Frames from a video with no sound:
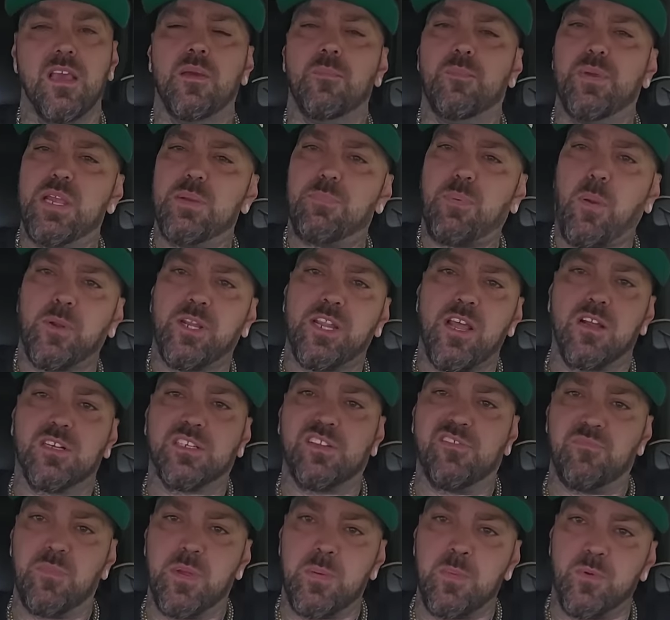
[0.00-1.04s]
be a
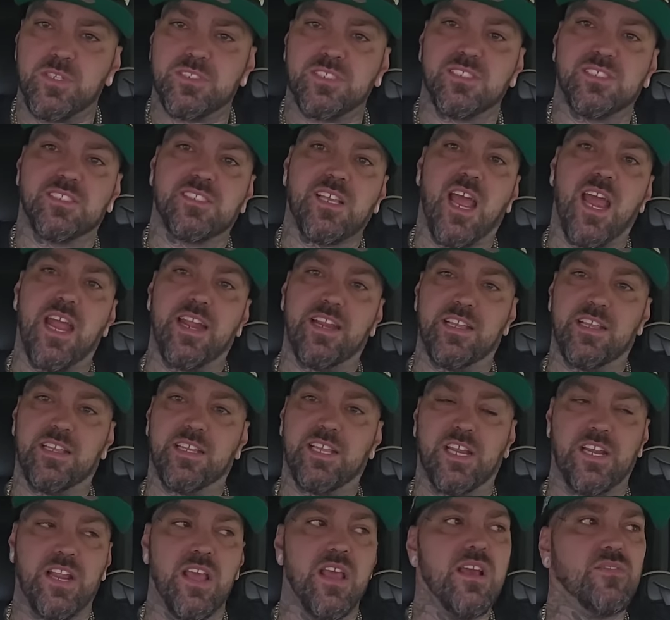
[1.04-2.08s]
productive member of society
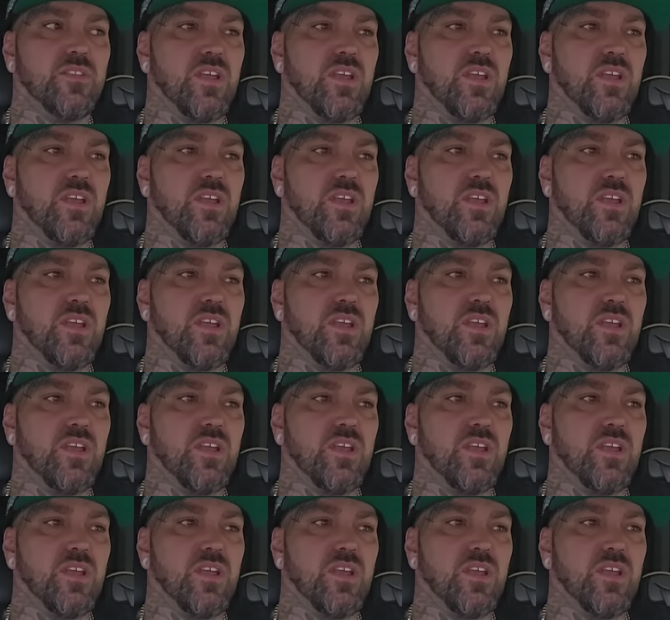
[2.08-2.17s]
again.